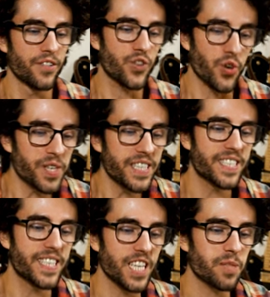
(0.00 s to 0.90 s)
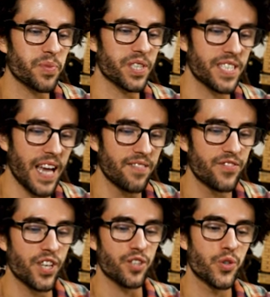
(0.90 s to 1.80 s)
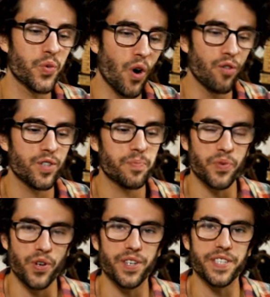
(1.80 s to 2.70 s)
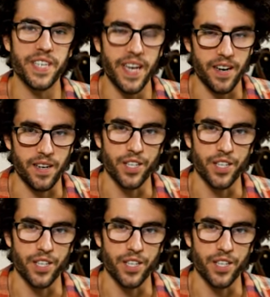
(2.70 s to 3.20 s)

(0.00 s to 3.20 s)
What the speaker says: 36% growth per year.